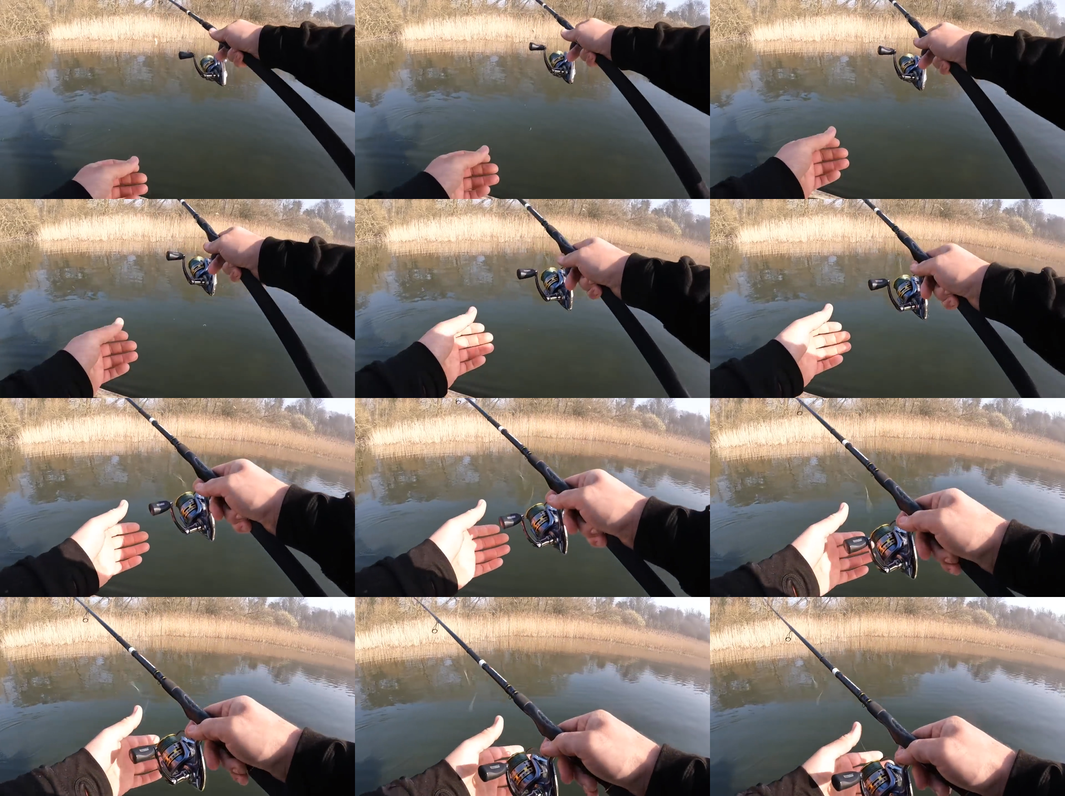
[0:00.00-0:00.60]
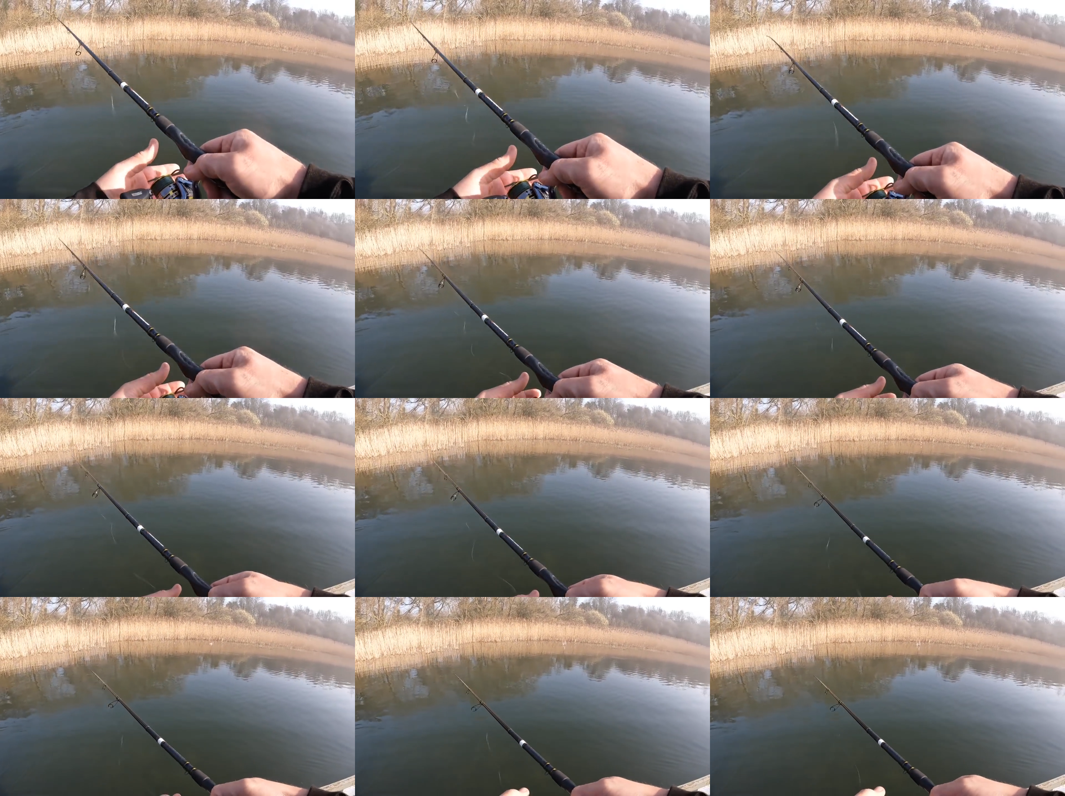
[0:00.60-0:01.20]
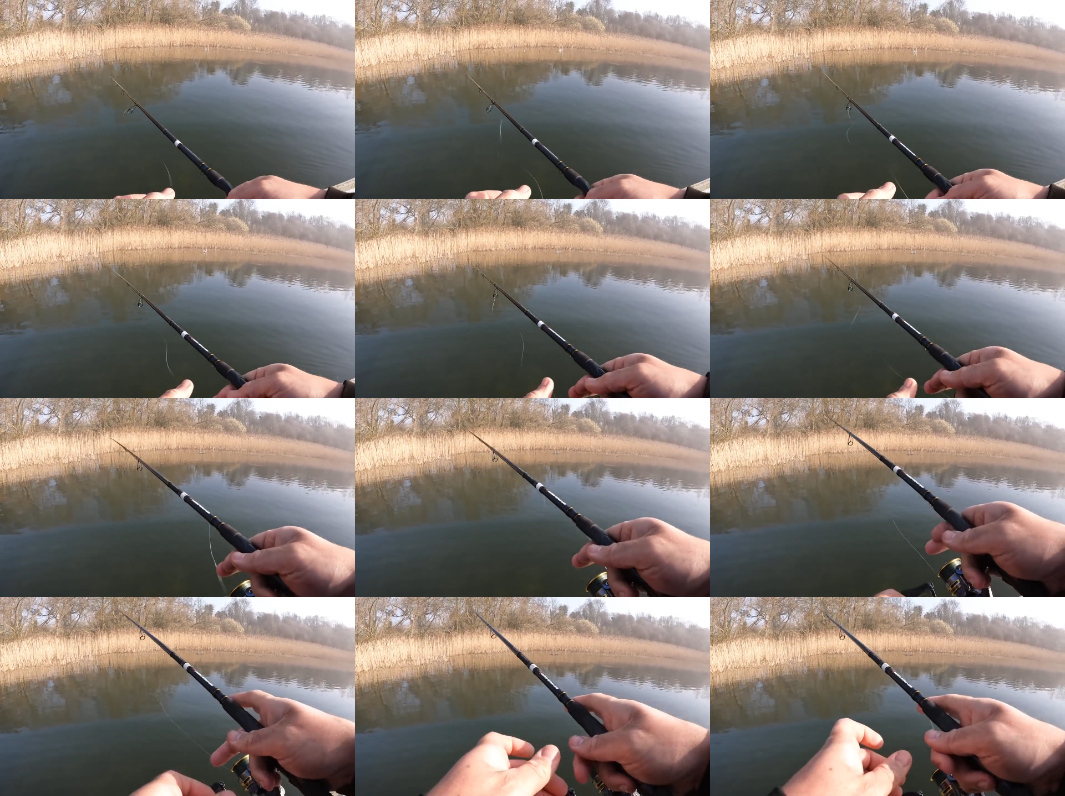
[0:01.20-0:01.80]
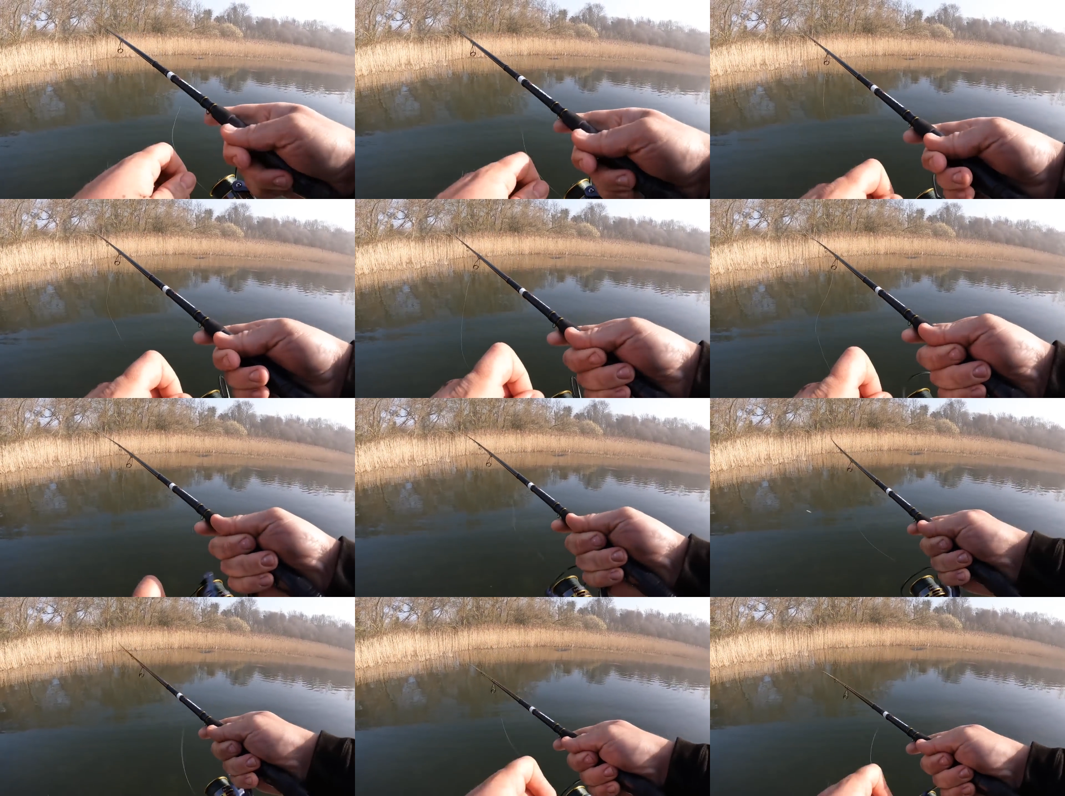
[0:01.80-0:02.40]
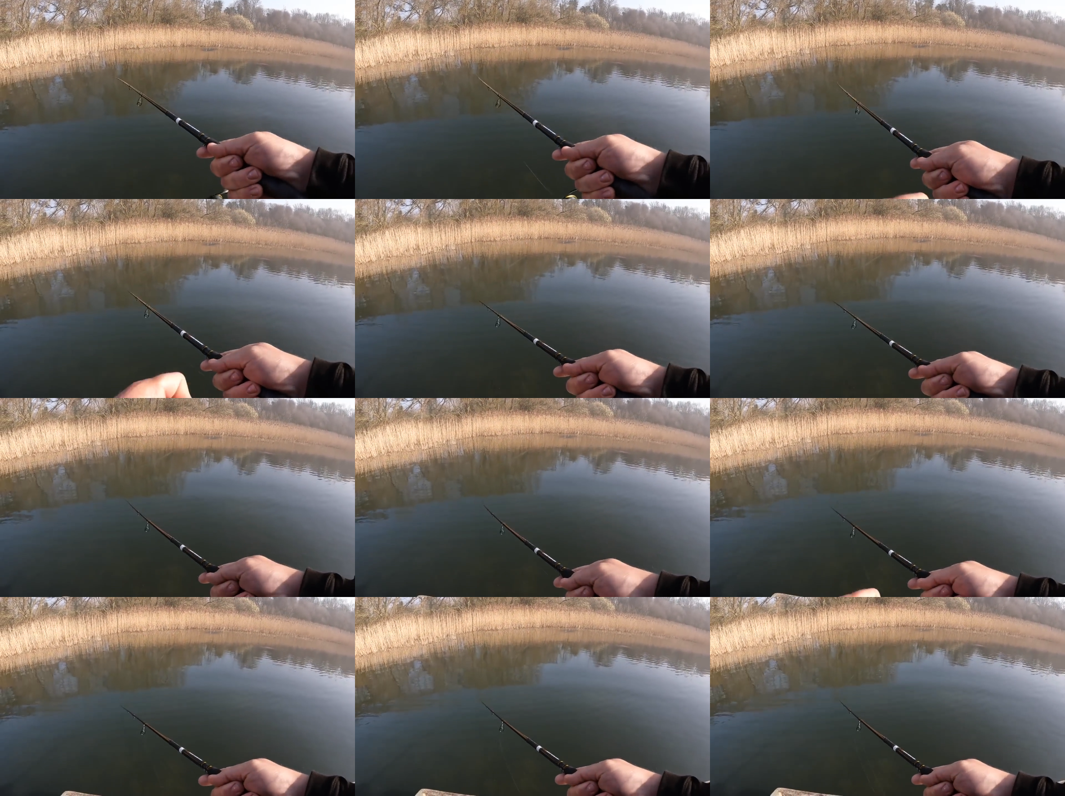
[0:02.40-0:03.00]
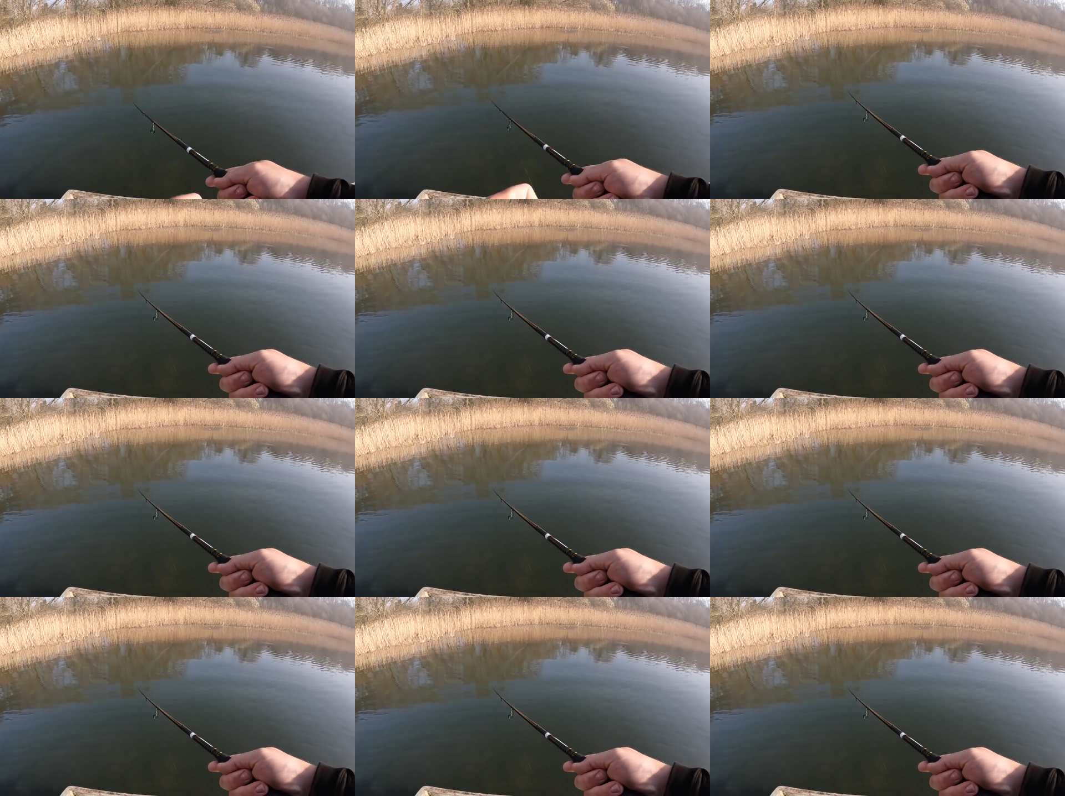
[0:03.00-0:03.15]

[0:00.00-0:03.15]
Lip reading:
Nobody's mouth can be seen.